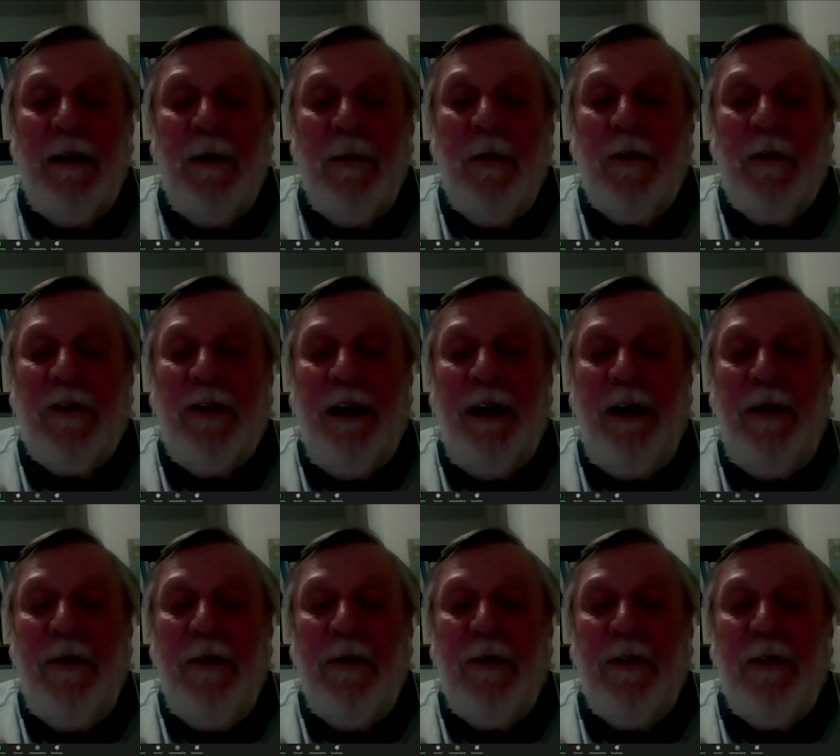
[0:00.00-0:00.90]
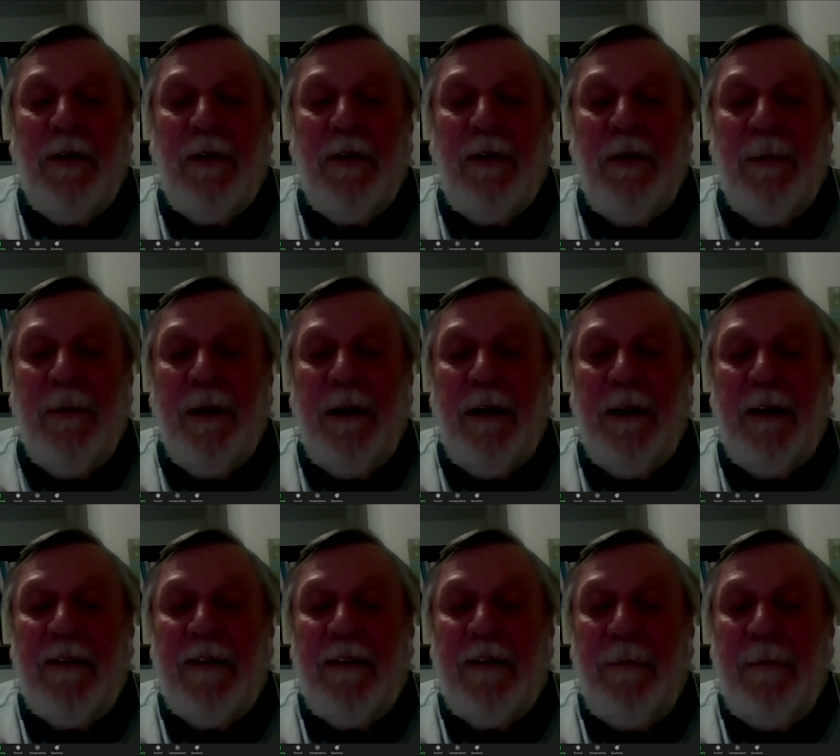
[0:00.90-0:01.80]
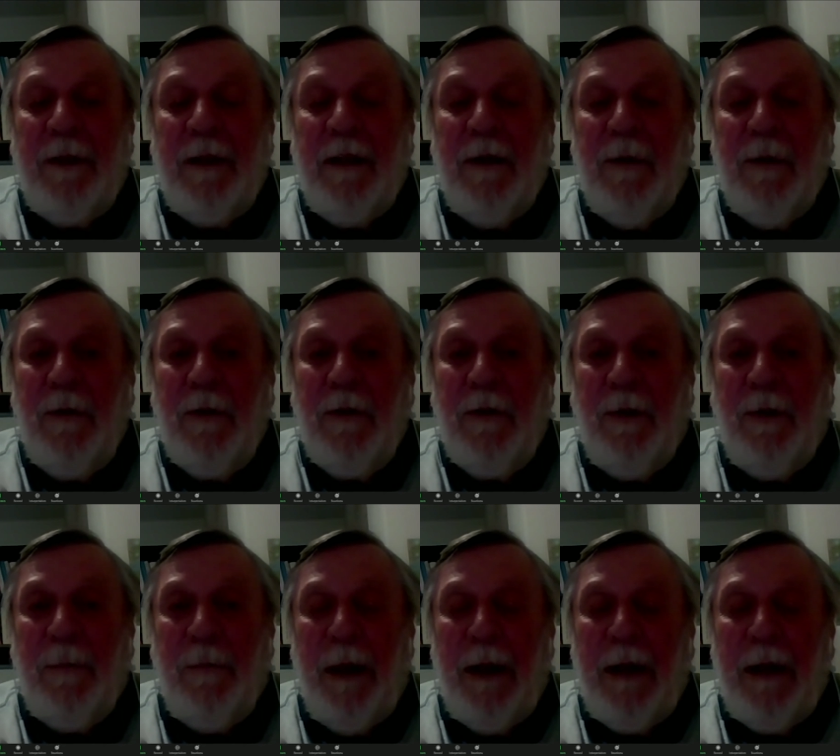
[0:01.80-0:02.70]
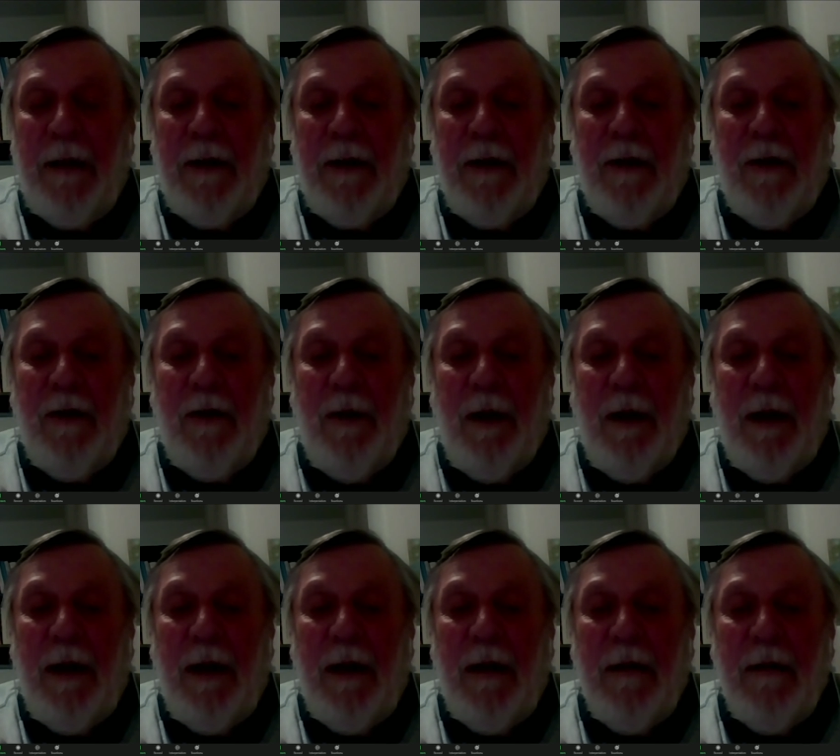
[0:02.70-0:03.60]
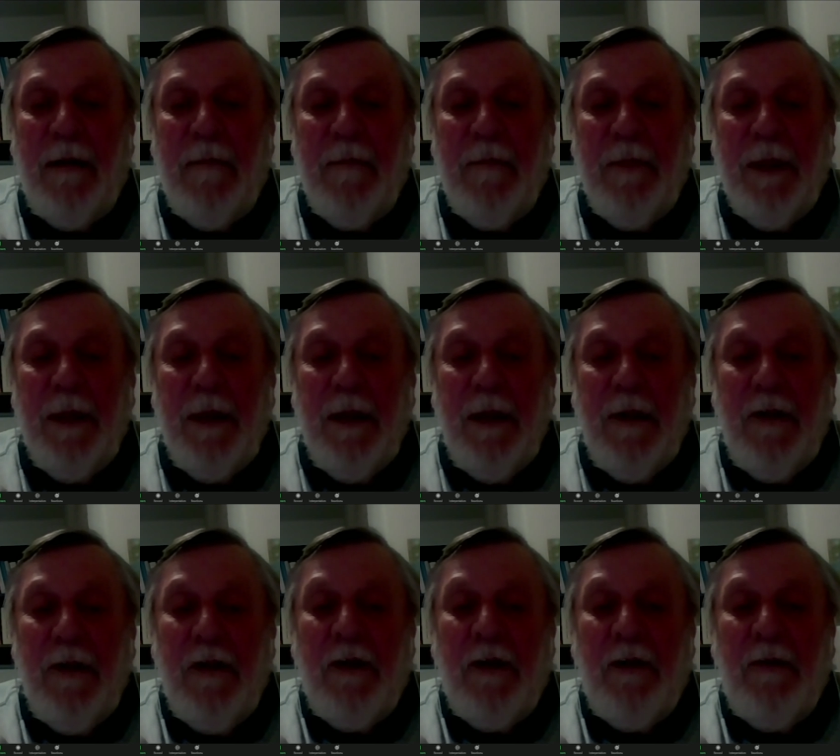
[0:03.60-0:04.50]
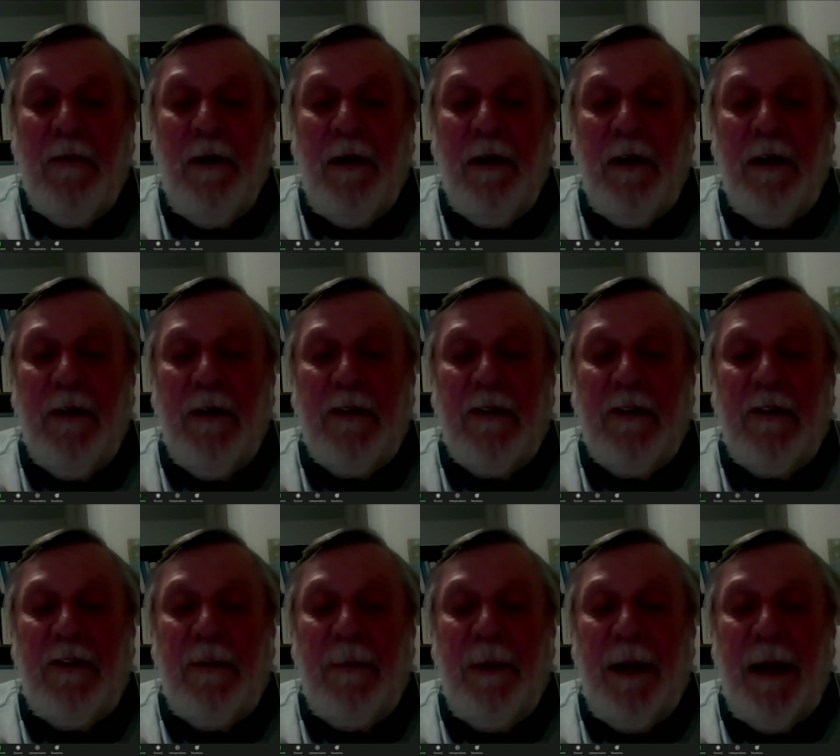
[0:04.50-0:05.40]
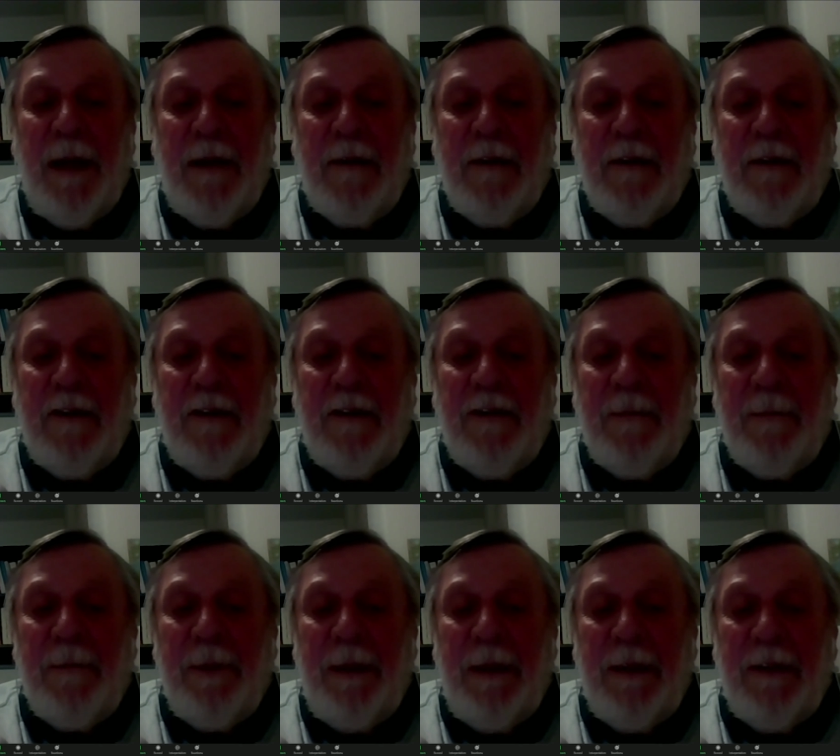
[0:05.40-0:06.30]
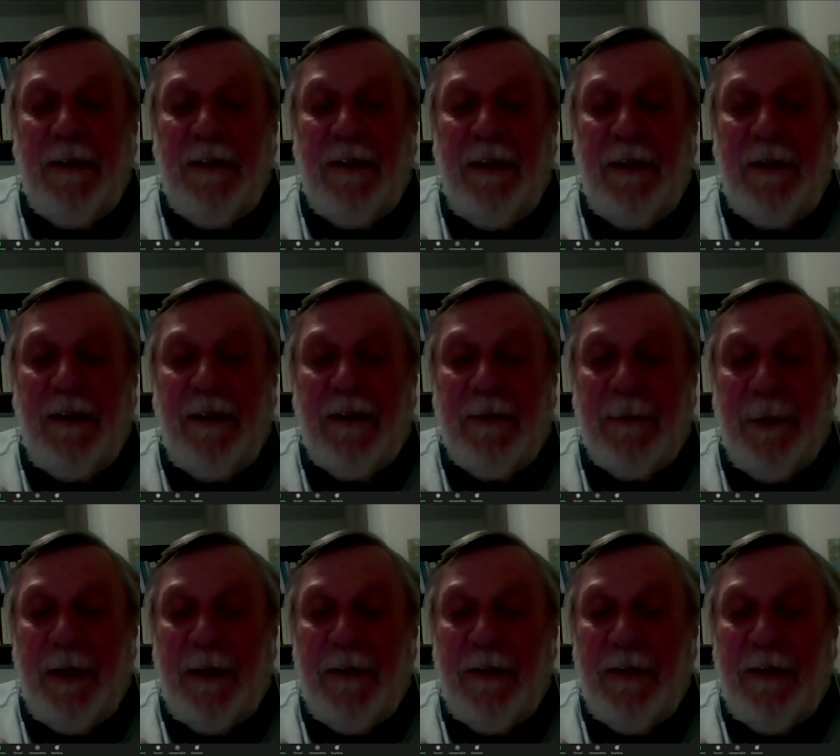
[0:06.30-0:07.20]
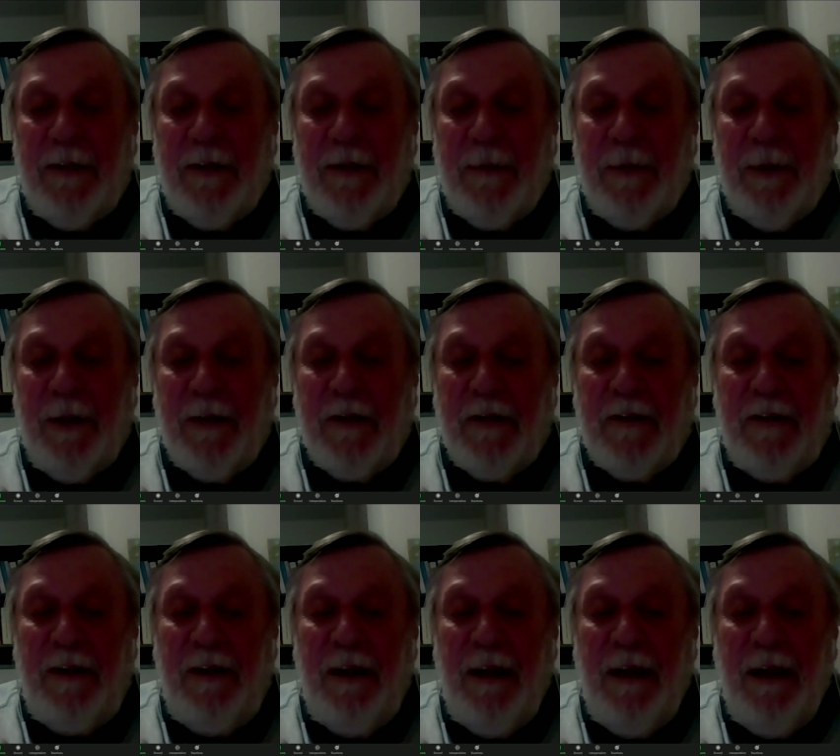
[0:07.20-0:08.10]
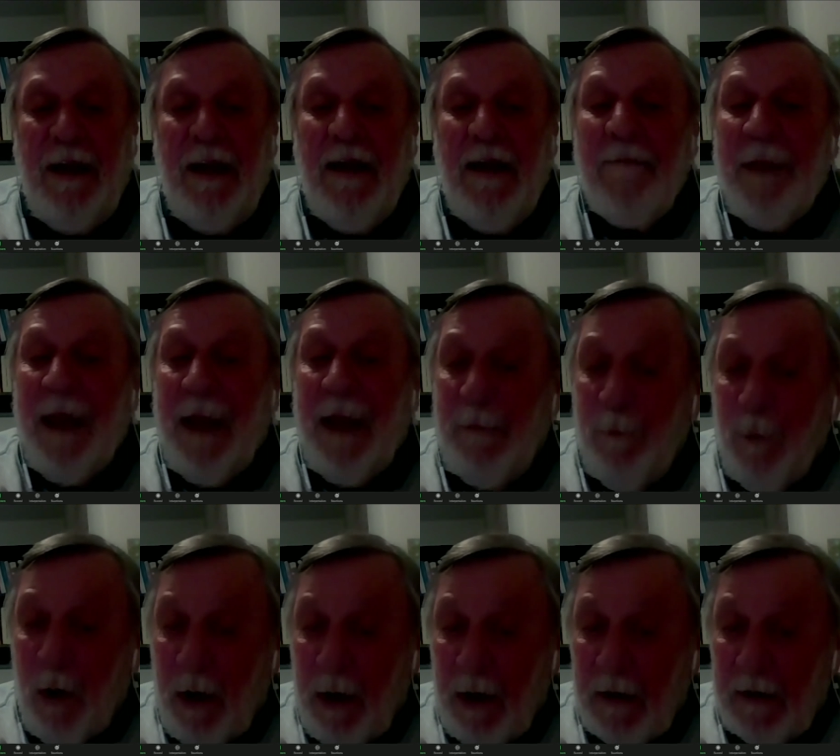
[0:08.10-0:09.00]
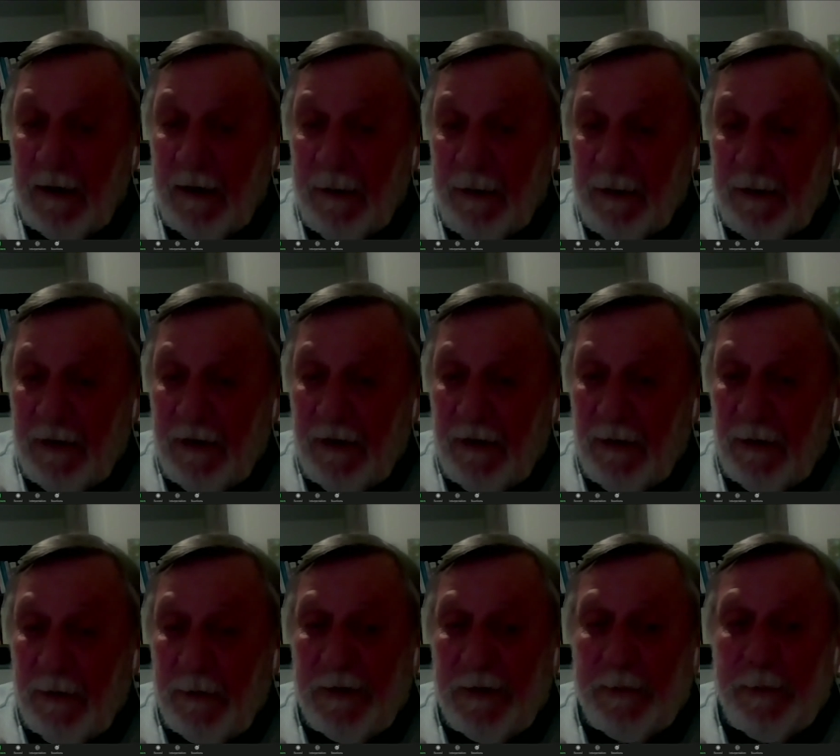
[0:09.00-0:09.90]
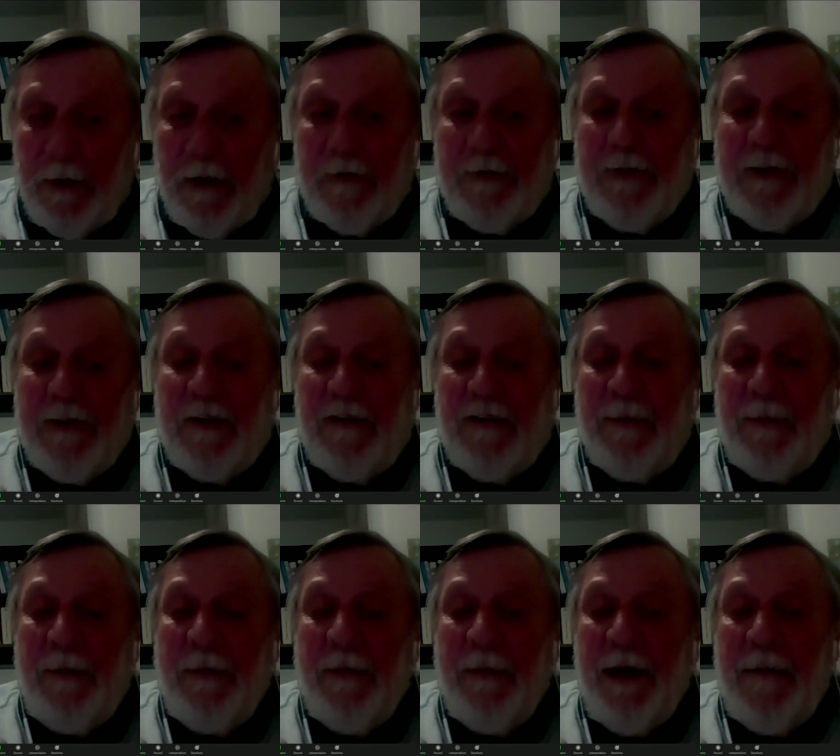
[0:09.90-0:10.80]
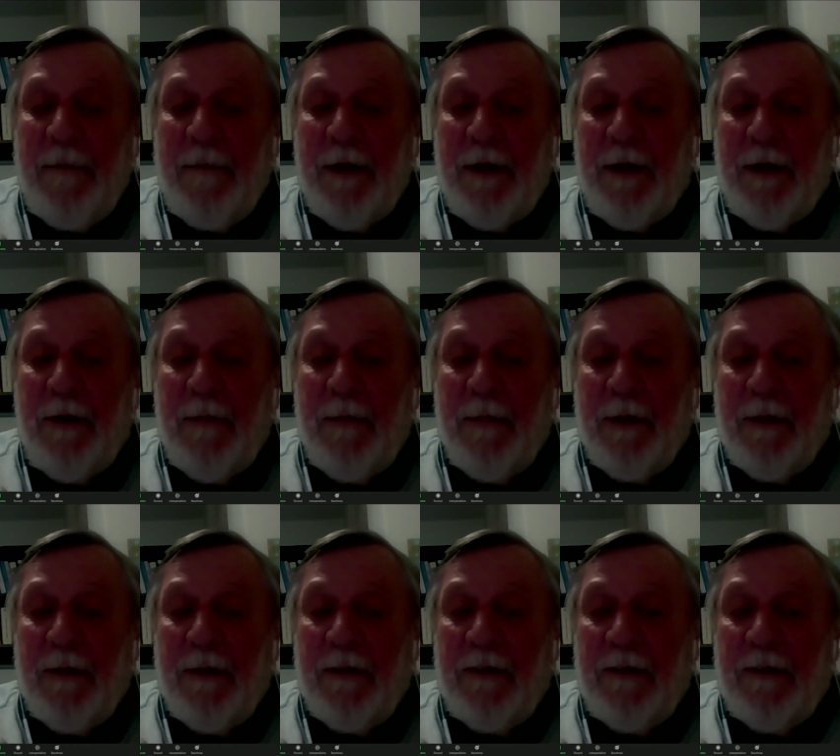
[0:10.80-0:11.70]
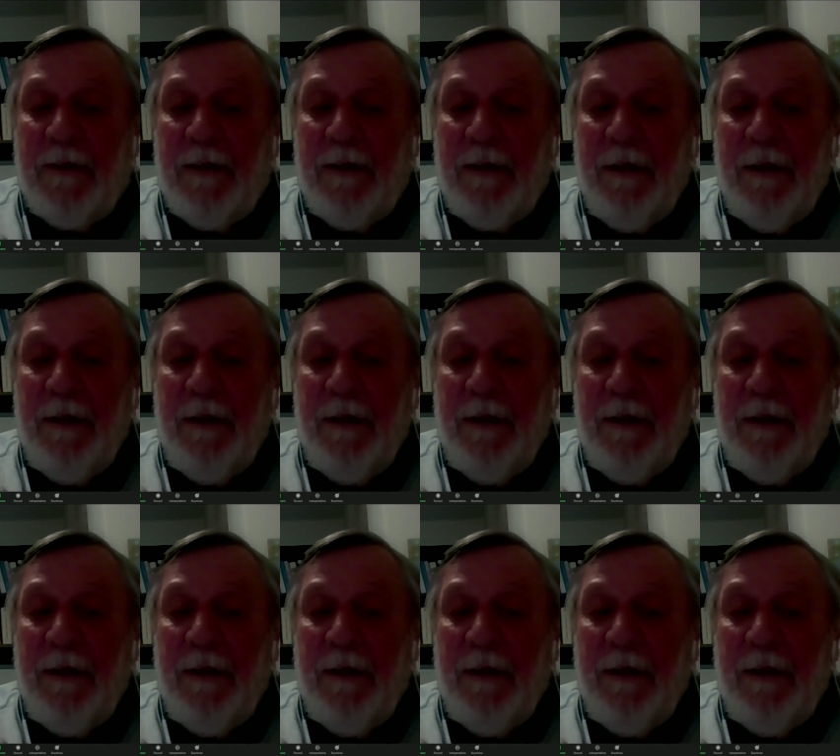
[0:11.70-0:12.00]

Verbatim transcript: will tell you that criminalise something will not make it go away. Not while there is a demand that is not being addressed by social policy, and while there is an enormous profit to be made by criminals,